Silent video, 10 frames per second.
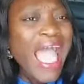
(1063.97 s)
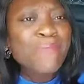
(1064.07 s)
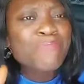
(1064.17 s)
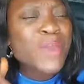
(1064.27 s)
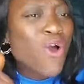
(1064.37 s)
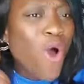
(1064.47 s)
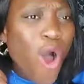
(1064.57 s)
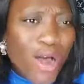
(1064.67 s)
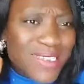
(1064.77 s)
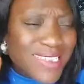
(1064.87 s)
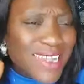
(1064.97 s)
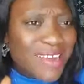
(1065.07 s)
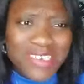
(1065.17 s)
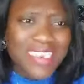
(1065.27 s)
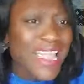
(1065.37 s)
And because
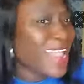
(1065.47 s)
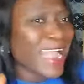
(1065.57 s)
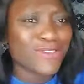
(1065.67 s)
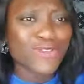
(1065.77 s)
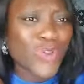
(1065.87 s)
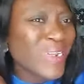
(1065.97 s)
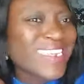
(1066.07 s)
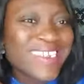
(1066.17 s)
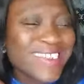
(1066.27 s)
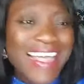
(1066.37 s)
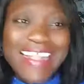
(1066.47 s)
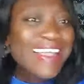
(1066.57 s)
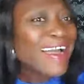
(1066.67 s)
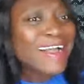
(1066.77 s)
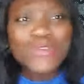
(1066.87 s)
she had acknowledged it,
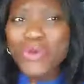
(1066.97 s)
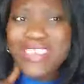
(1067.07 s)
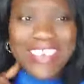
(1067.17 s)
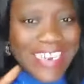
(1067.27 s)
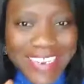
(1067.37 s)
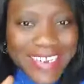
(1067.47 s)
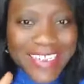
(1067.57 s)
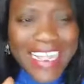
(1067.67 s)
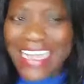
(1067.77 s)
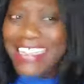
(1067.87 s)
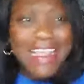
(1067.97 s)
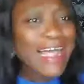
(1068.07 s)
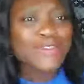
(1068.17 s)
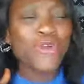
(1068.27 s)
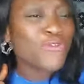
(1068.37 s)
they cannot change it. They
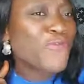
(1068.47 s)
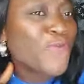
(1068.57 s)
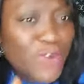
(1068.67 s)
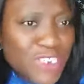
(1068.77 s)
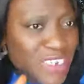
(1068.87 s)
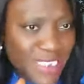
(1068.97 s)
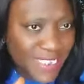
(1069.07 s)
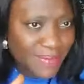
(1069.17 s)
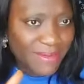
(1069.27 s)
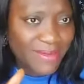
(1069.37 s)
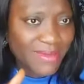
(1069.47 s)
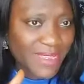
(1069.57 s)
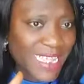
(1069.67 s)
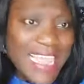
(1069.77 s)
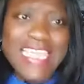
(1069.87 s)
cannot forge it.
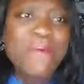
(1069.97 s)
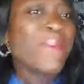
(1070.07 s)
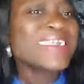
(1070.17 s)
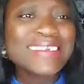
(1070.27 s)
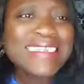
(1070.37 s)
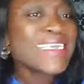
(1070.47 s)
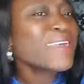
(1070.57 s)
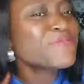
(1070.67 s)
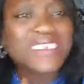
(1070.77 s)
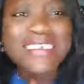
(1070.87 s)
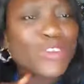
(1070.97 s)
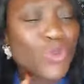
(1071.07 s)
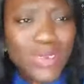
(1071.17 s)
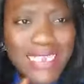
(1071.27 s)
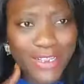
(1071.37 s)
Imagine if she did
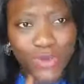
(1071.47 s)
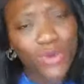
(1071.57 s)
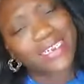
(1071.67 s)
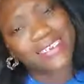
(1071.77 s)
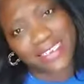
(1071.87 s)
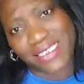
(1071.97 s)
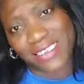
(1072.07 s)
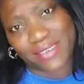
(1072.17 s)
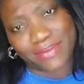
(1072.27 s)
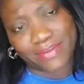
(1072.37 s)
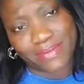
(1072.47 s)
not acknowledge it.